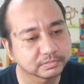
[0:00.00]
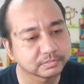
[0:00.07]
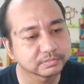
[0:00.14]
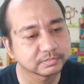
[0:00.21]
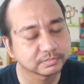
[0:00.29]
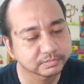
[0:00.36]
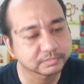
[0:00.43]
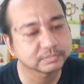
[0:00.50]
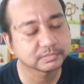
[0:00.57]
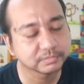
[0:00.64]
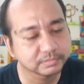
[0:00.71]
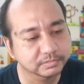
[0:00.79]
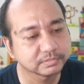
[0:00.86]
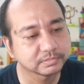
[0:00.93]

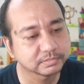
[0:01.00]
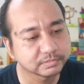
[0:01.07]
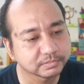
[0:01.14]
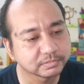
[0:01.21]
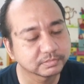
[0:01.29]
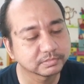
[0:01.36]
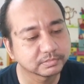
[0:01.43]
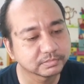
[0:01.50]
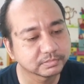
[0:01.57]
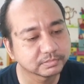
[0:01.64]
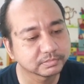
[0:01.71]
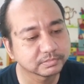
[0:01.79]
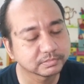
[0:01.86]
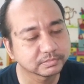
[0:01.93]

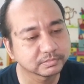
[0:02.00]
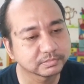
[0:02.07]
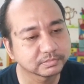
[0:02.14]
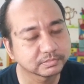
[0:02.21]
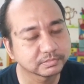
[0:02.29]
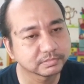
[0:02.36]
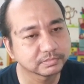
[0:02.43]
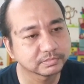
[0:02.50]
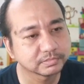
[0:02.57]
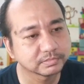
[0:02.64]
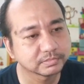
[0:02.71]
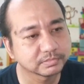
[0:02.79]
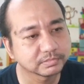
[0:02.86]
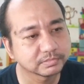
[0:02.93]

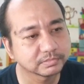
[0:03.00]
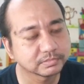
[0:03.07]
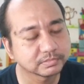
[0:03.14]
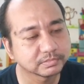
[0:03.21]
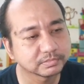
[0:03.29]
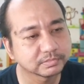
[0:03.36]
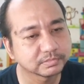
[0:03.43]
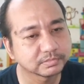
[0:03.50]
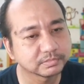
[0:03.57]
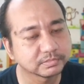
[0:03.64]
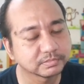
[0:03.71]
This person isn't speaking.